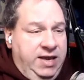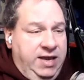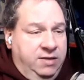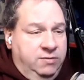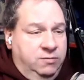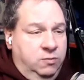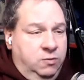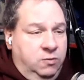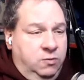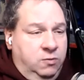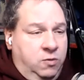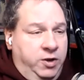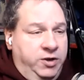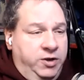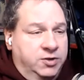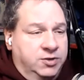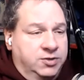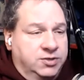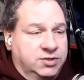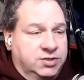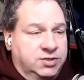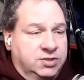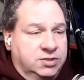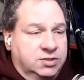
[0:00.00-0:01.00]
and
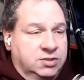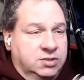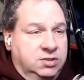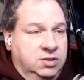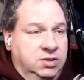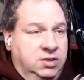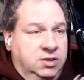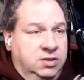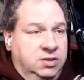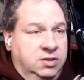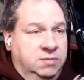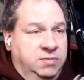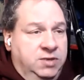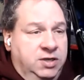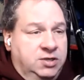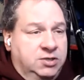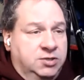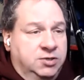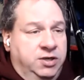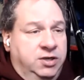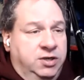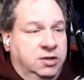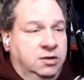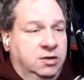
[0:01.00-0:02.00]
Reuters is in the
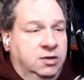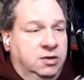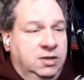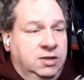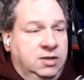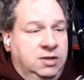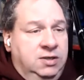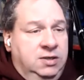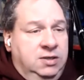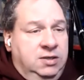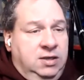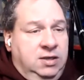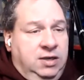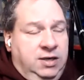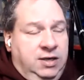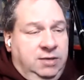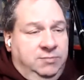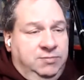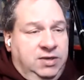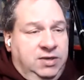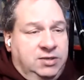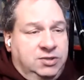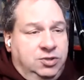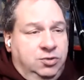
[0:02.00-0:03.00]
picture here,
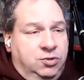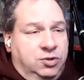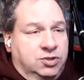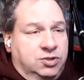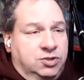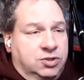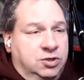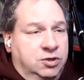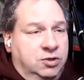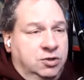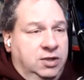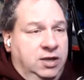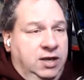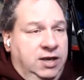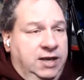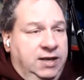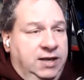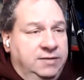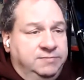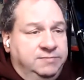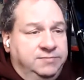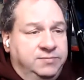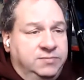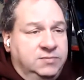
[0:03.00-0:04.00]
that you can turn
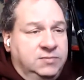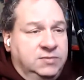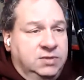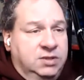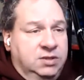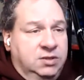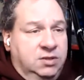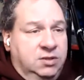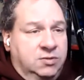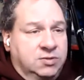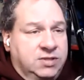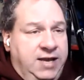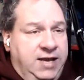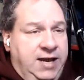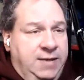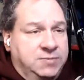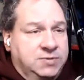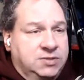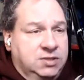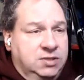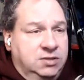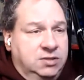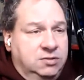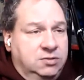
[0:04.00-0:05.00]
on those
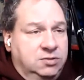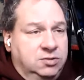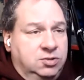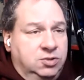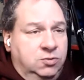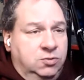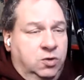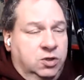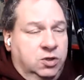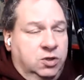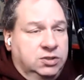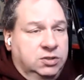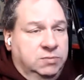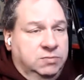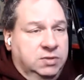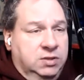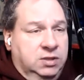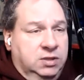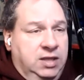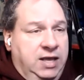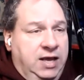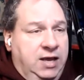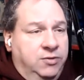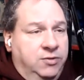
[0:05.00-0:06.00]
apps and you want them to
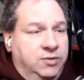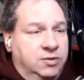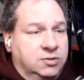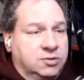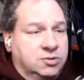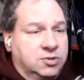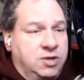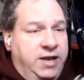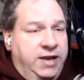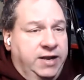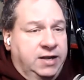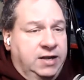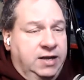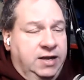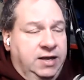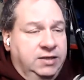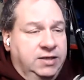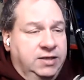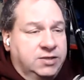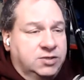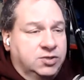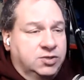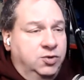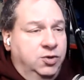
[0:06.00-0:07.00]
allow the track,
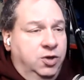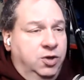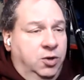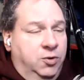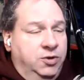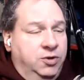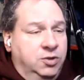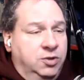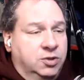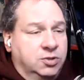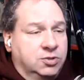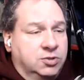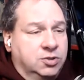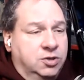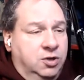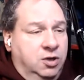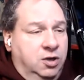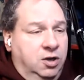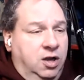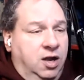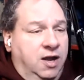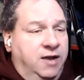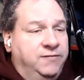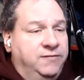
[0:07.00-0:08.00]
yes or no, and you can
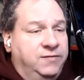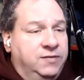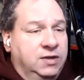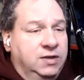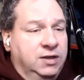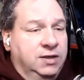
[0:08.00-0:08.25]
turn it off.